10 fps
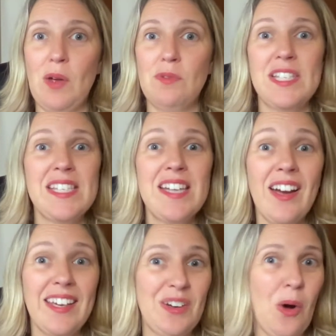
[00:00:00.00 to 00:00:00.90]
I
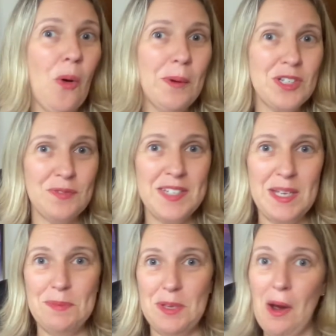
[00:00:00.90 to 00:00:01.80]
snuck in a whole bunch of
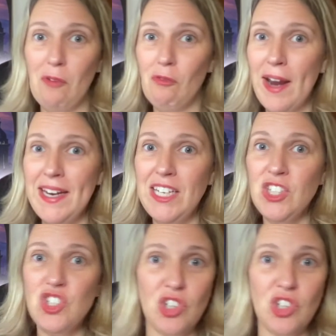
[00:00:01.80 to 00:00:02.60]
tips about writing,